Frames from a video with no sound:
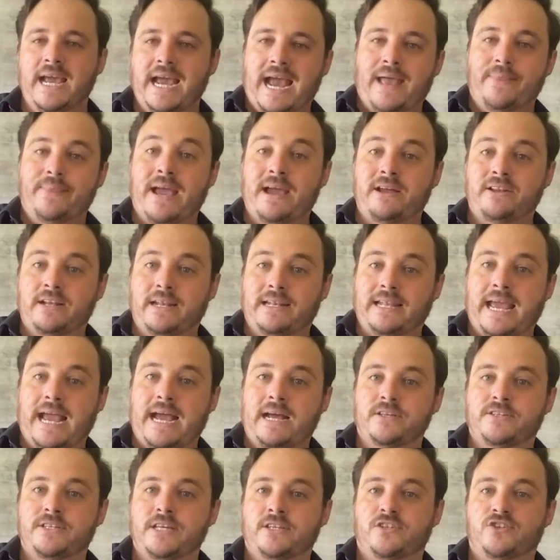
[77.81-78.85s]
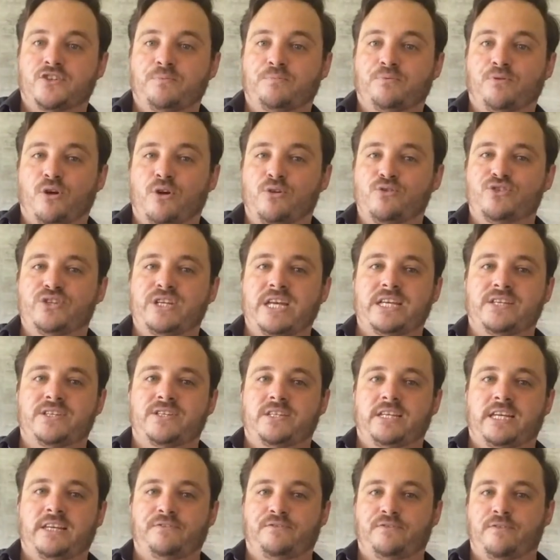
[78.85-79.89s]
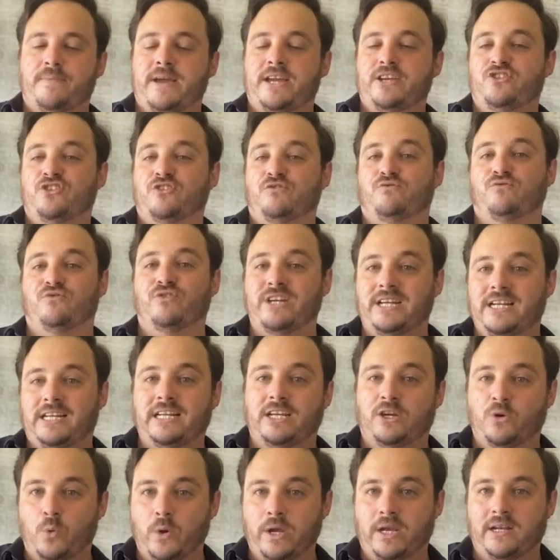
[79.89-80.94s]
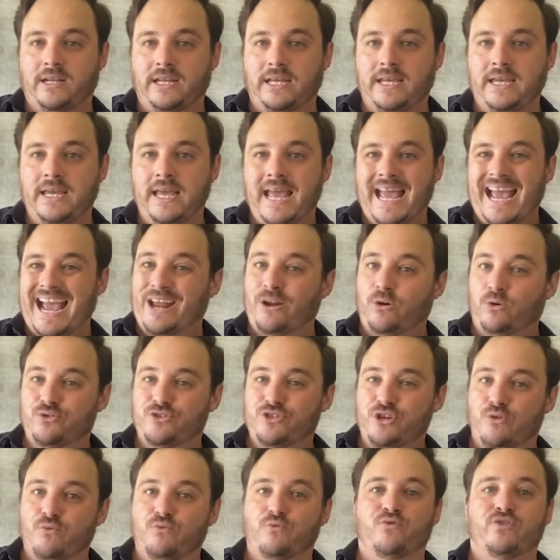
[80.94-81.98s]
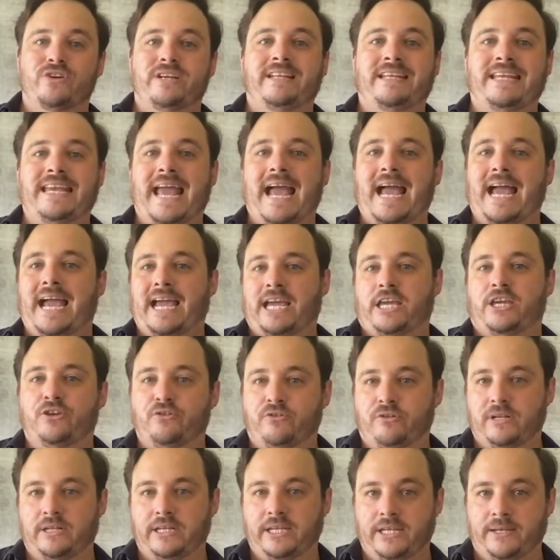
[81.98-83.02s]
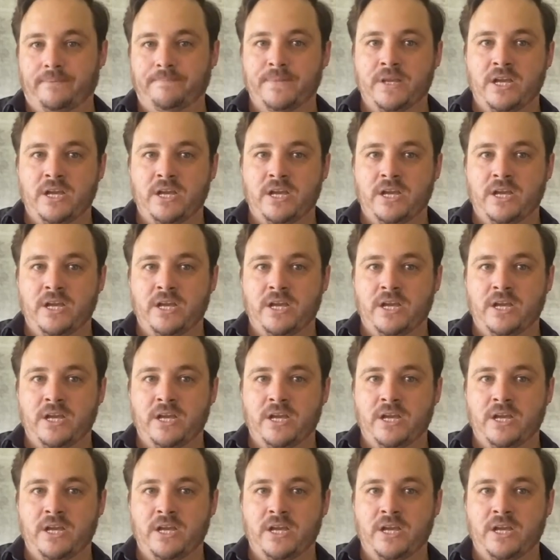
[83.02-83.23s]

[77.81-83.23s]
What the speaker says: and that allows us to process information really quickly and also really accurately.